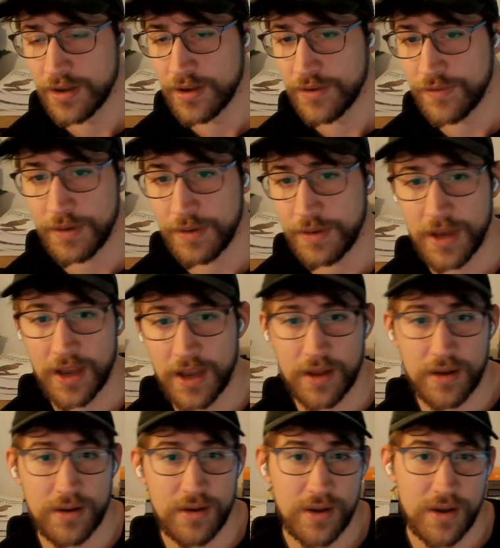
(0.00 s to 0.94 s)

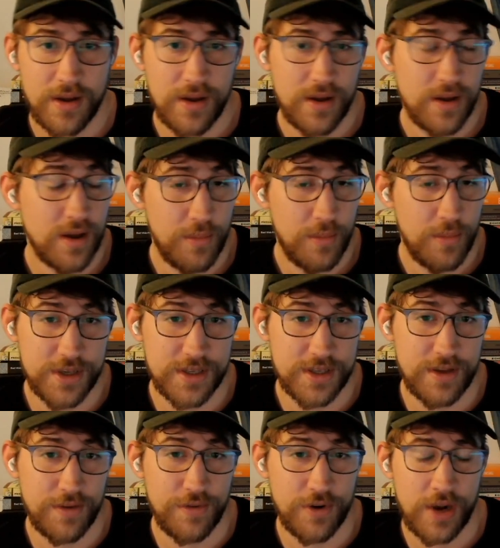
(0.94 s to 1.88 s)
feedback,
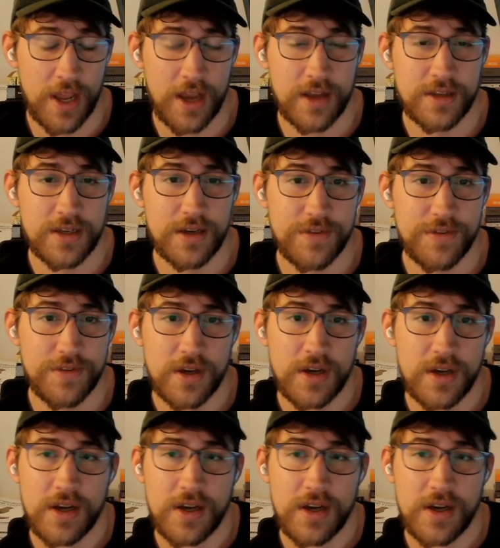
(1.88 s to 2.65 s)
positive or negative.